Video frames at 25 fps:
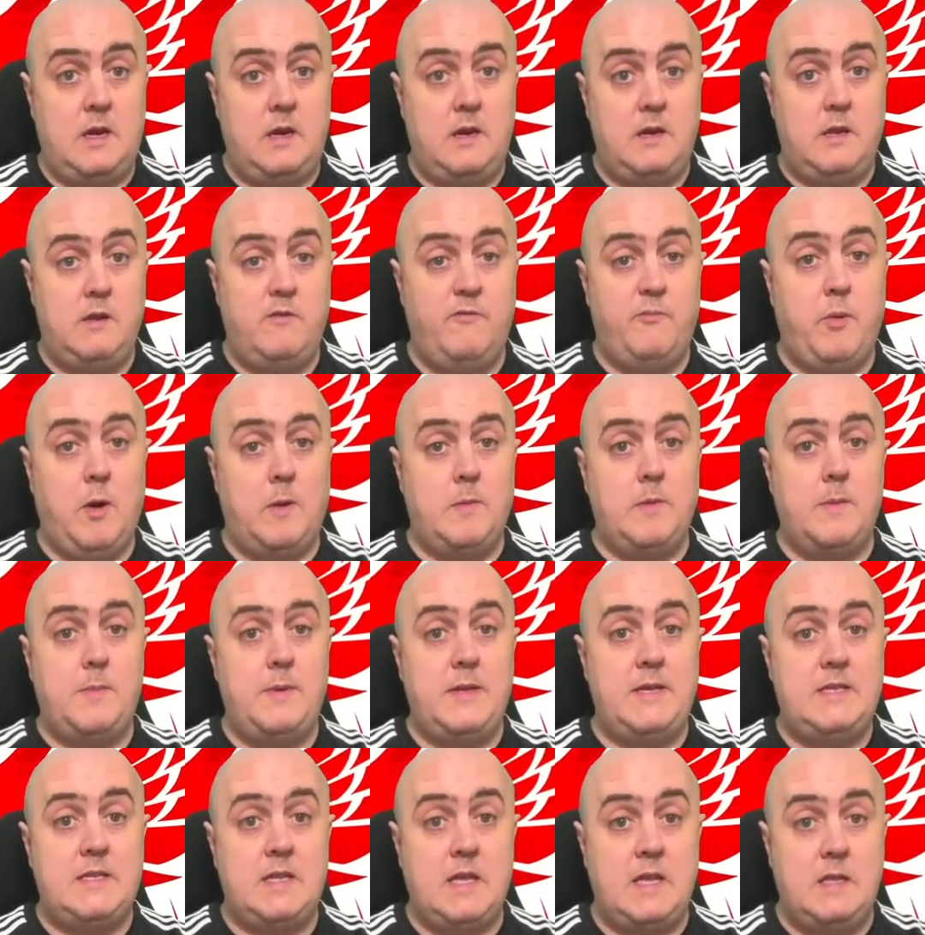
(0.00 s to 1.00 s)
You've
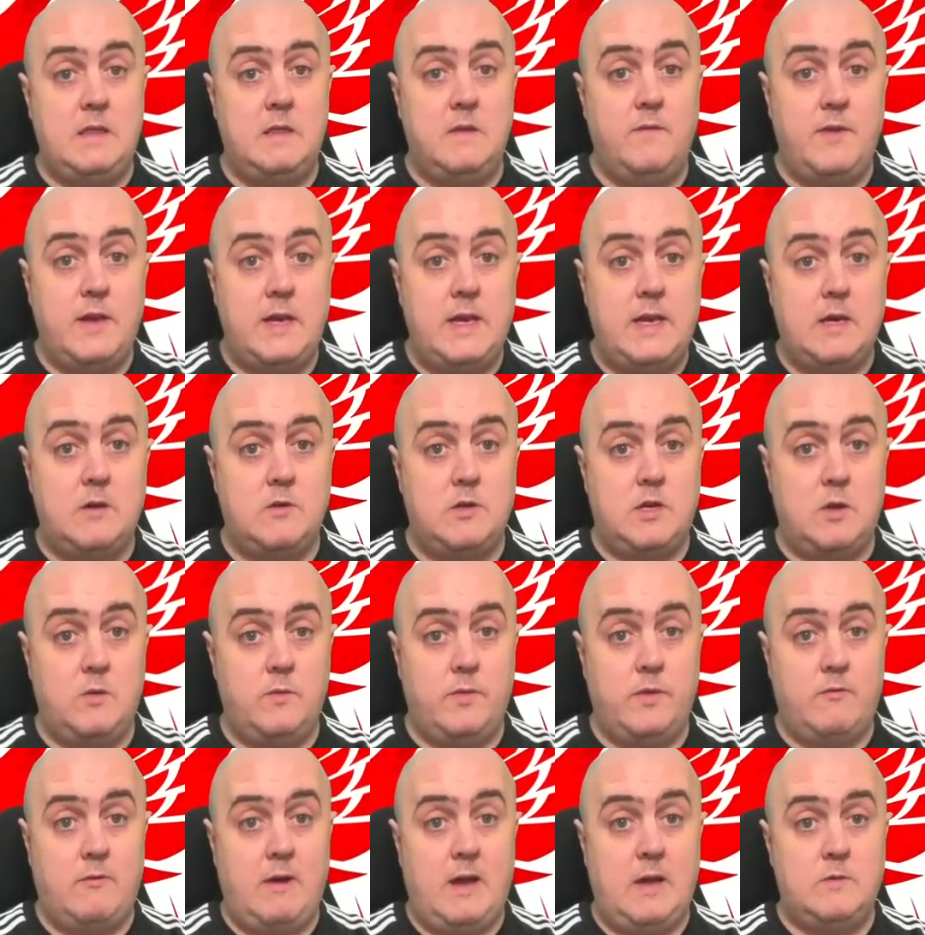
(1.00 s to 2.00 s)
probably seen the video doing
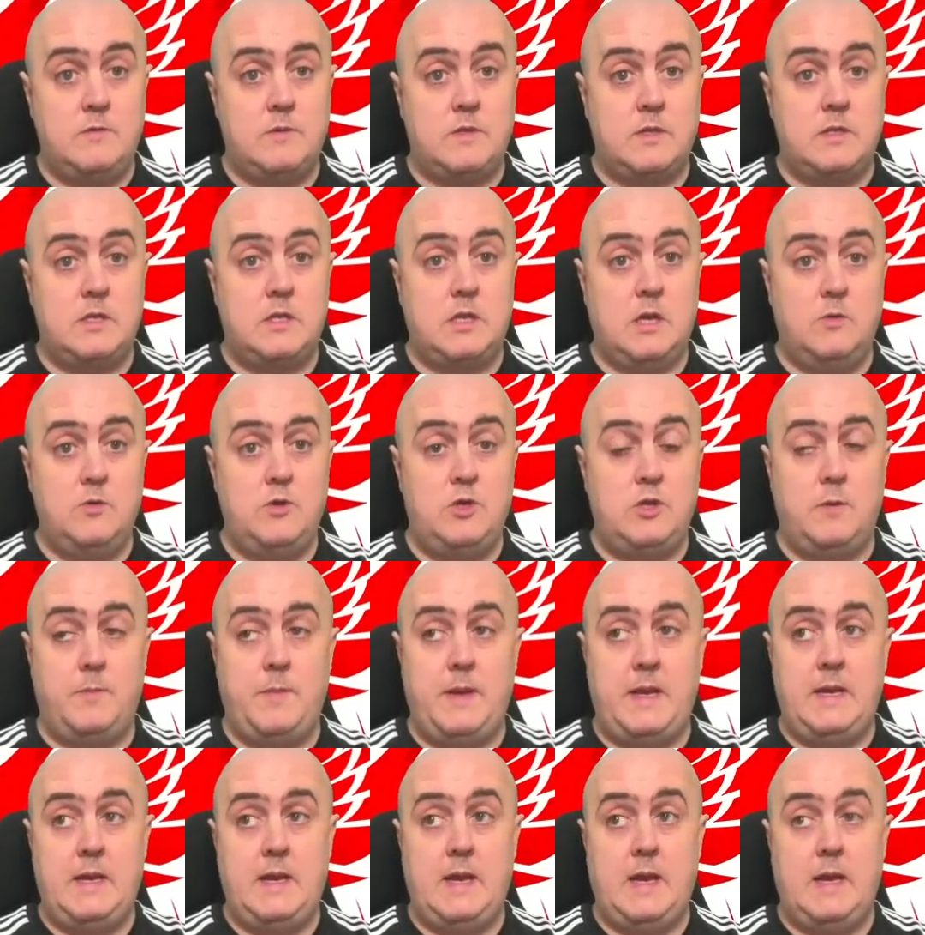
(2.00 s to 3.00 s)
the rounds on social
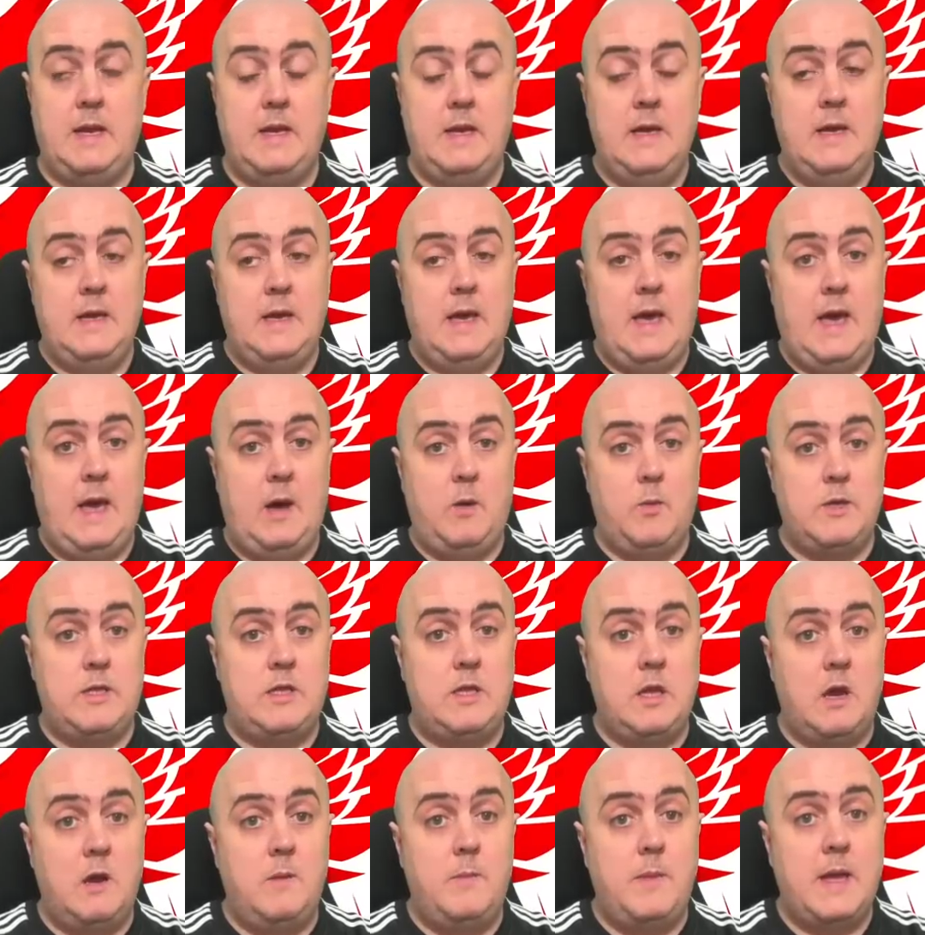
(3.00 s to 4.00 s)
media uh, with
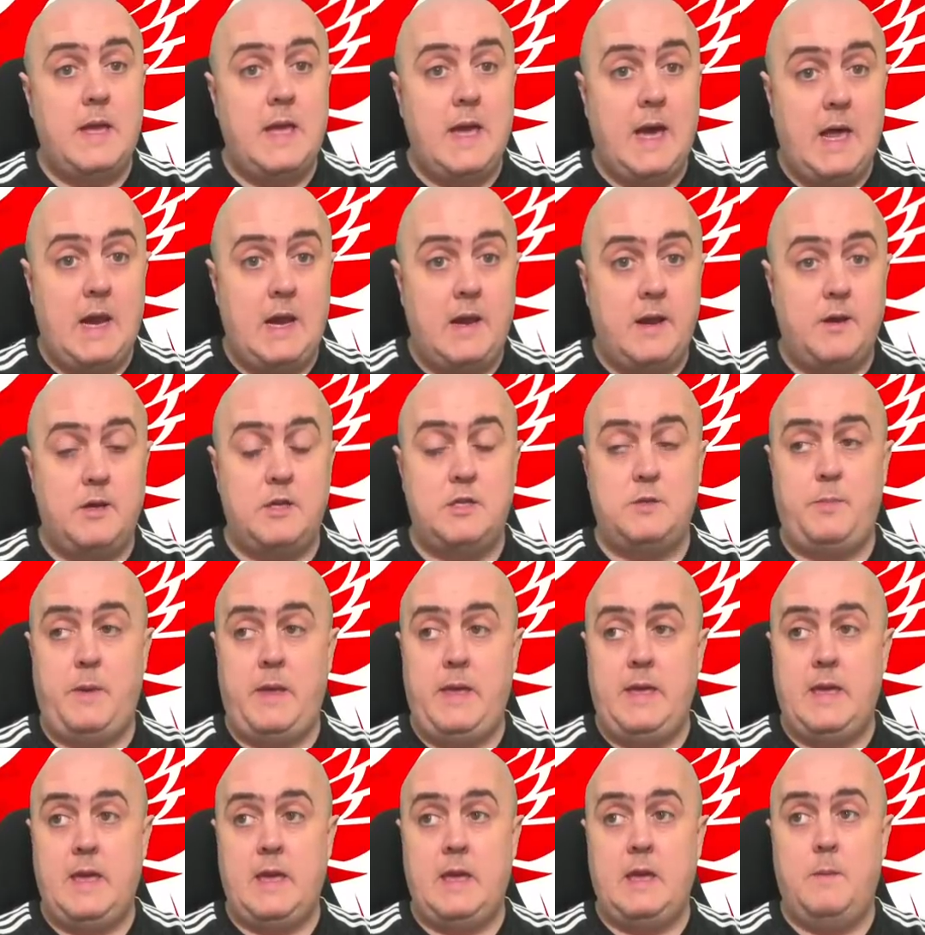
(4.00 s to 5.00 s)
Dermot Gallagher
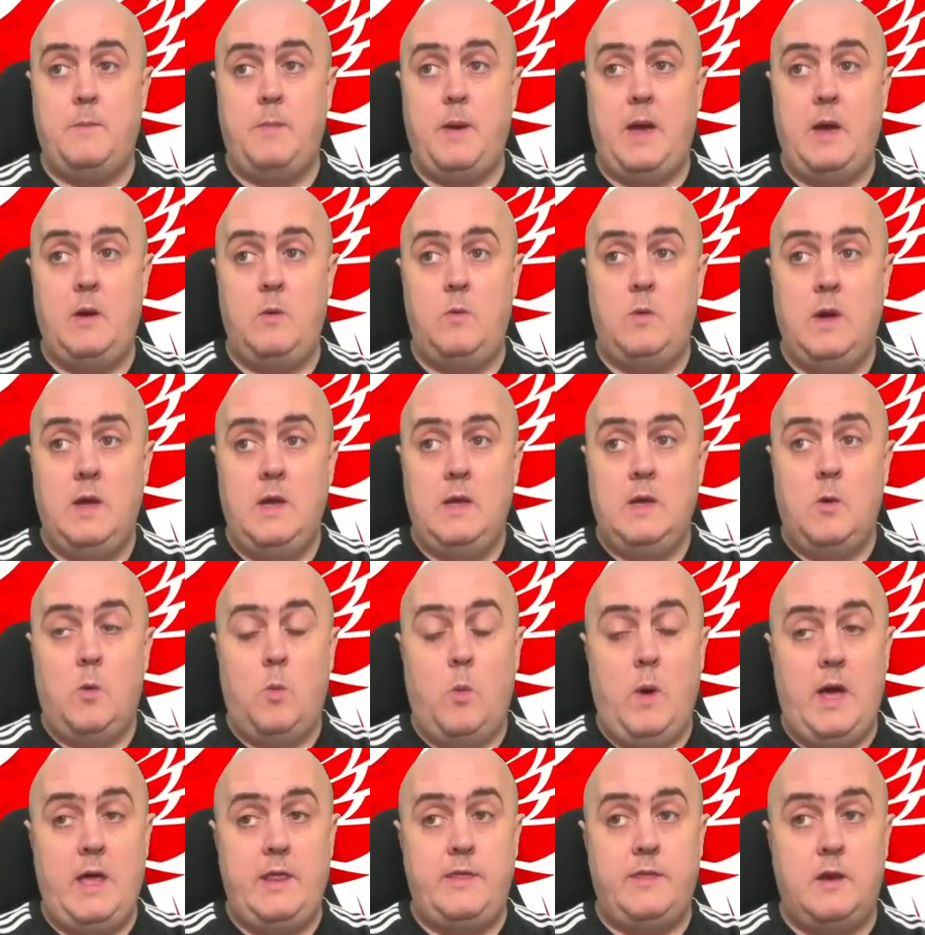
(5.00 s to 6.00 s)
speaking about
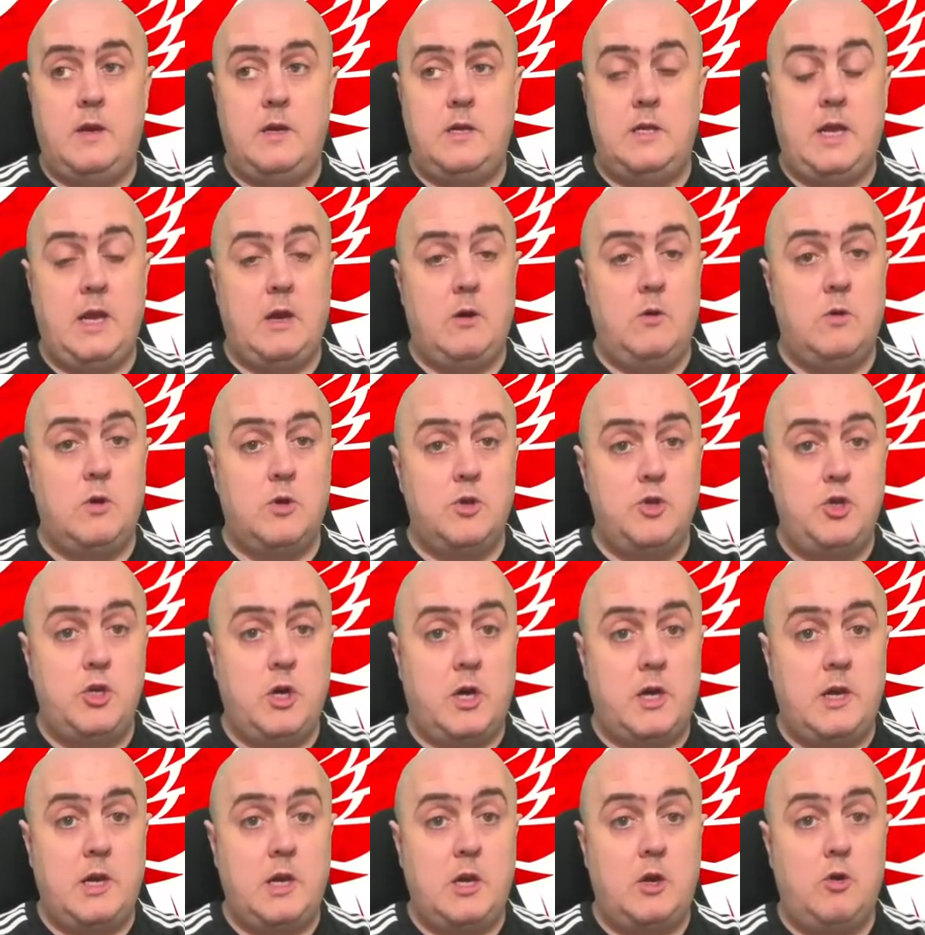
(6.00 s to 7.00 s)
whether Diogo
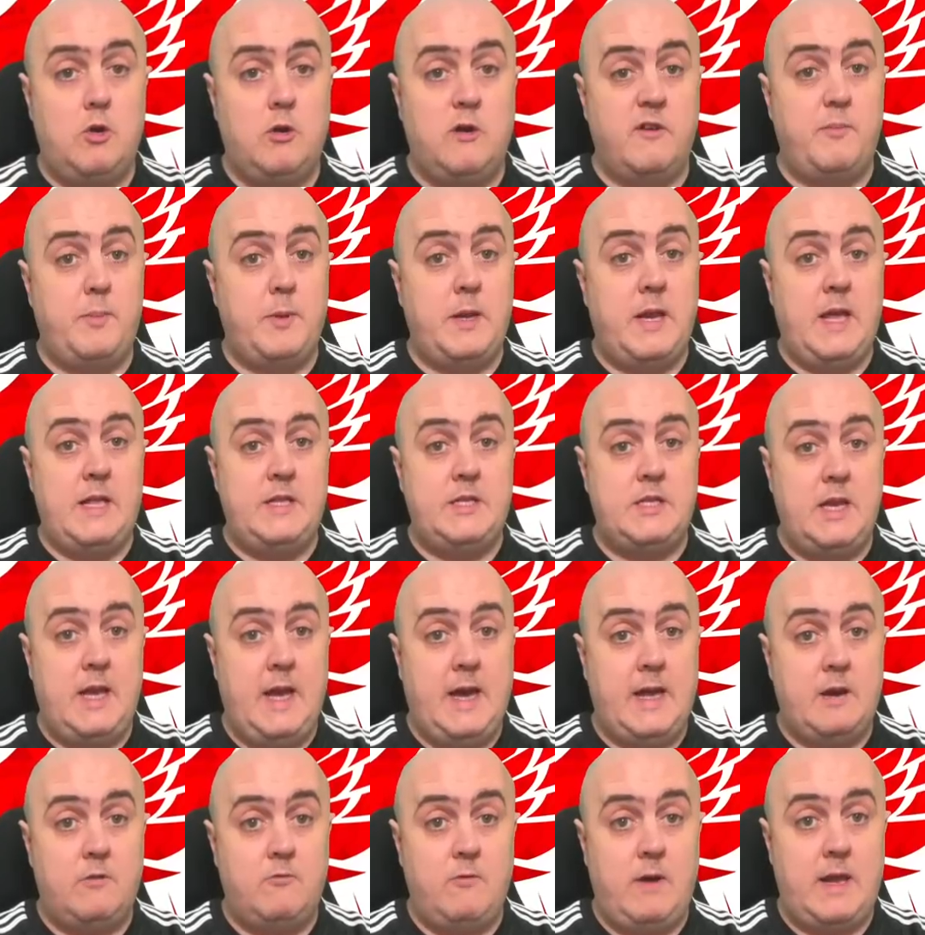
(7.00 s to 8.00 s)
Jota could have potentially
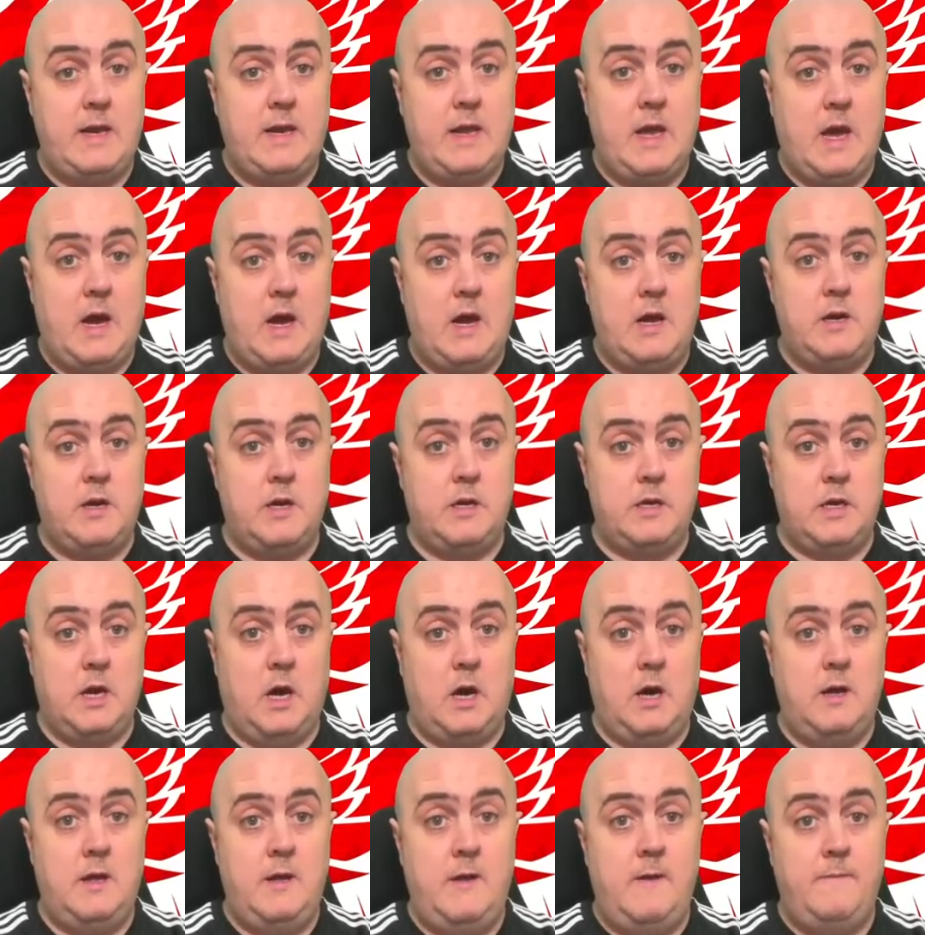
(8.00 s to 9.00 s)
had a red card or
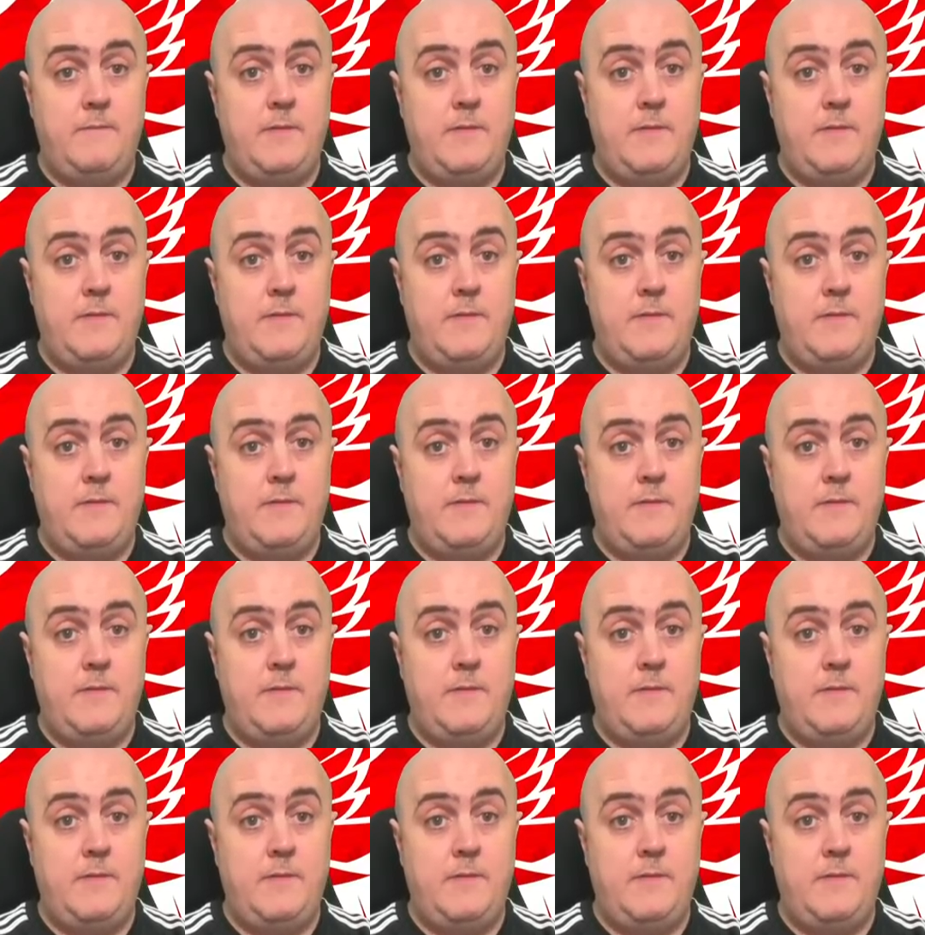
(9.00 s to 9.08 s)
not.